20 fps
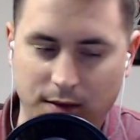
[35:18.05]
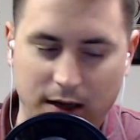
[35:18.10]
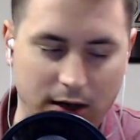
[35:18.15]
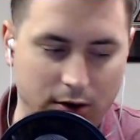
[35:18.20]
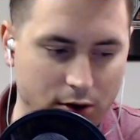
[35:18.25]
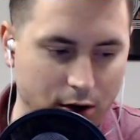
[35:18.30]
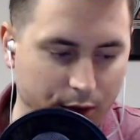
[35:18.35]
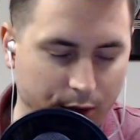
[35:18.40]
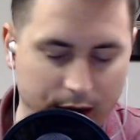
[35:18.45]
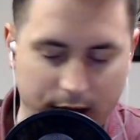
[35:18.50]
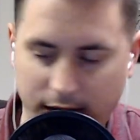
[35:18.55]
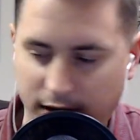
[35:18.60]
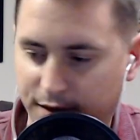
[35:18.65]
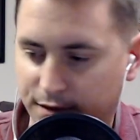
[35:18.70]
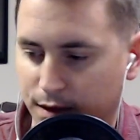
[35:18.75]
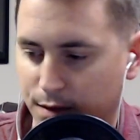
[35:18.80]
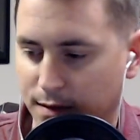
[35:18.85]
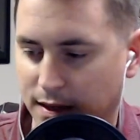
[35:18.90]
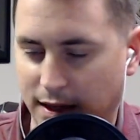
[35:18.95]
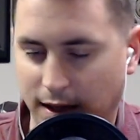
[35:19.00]
they grow weary of
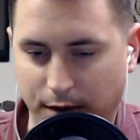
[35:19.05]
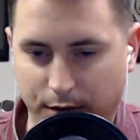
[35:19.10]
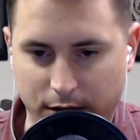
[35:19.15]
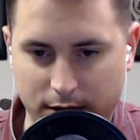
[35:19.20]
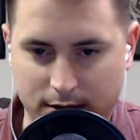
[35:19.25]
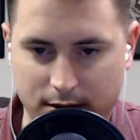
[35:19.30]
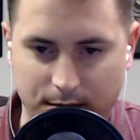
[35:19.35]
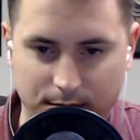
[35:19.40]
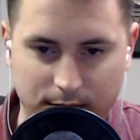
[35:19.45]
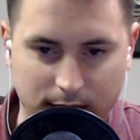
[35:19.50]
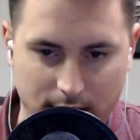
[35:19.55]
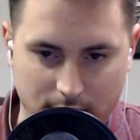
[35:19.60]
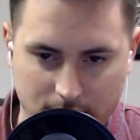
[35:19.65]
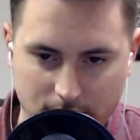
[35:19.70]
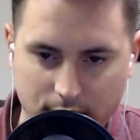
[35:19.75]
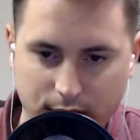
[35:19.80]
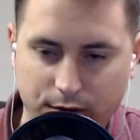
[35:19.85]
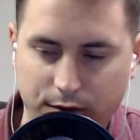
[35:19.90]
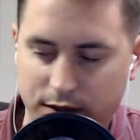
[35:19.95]
them and they want something new,